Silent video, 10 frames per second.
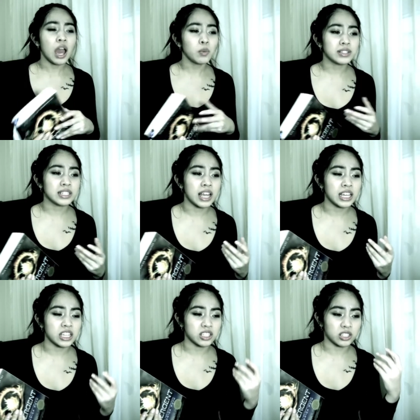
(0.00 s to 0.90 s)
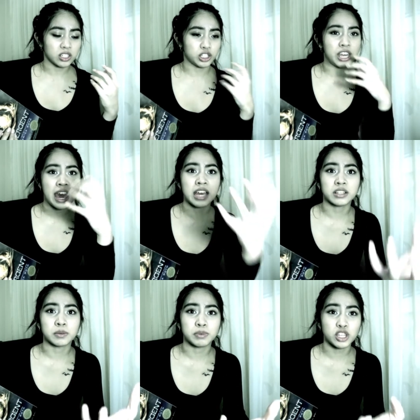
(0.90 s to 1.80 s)
I was like,
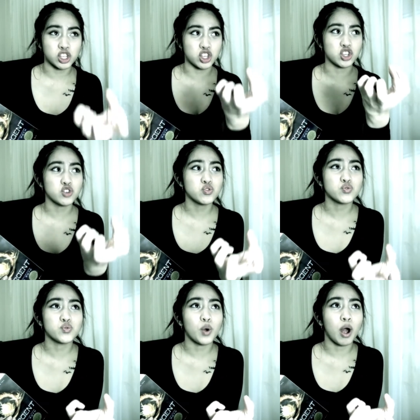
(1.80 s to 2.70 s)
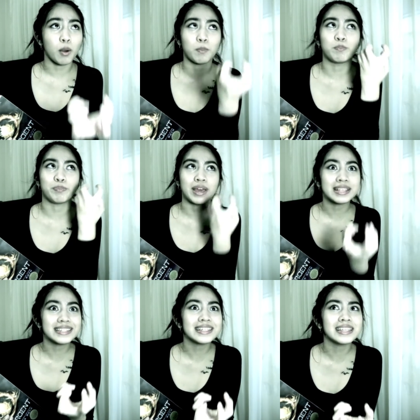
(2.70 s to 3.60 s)
Caleb, you are
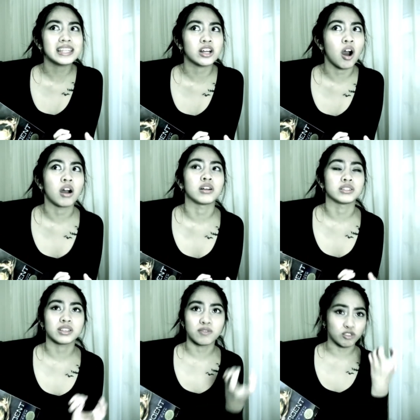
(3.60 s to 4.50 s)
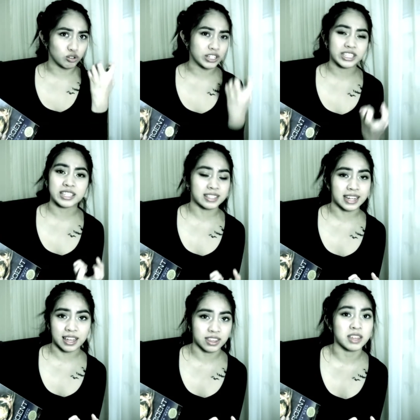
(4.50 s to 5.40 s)
basically the cause of Tris's
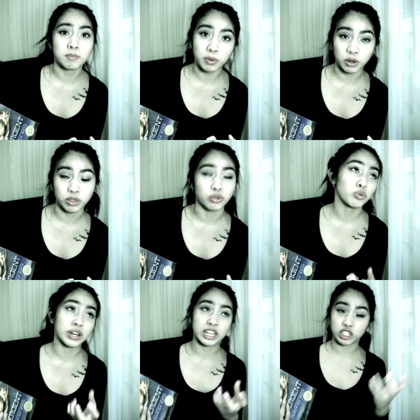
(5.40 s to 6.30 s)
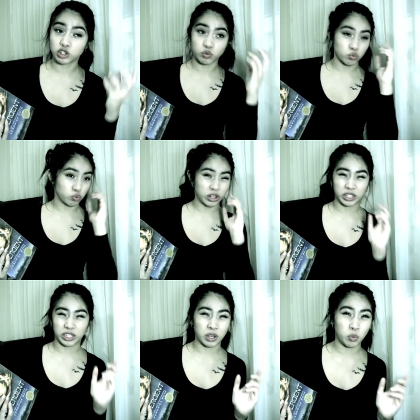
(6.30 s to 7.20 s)
death in book 3. Do you
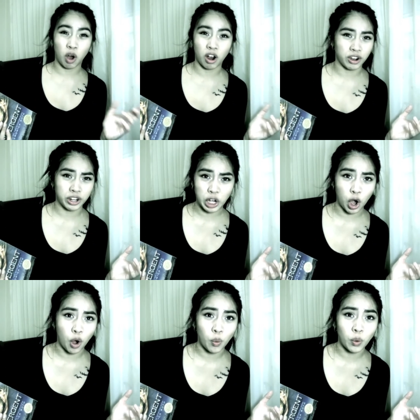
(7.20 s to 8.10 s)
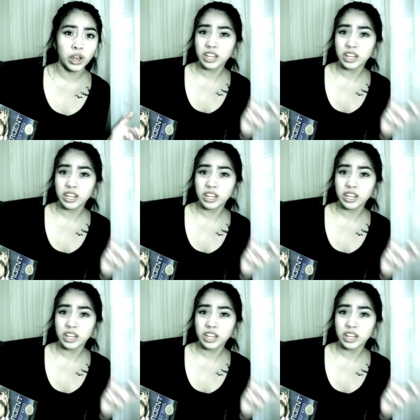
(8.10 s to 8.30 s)
really want her to go?